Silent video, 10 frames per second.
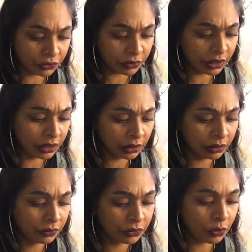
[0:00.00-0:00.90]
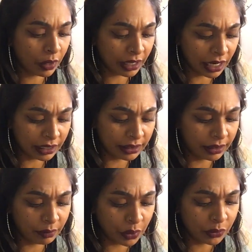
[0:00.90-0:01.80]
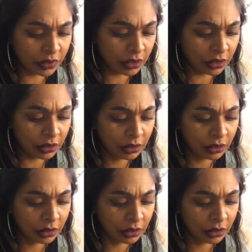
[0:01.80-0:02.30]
reading, so I kind of didn't post it.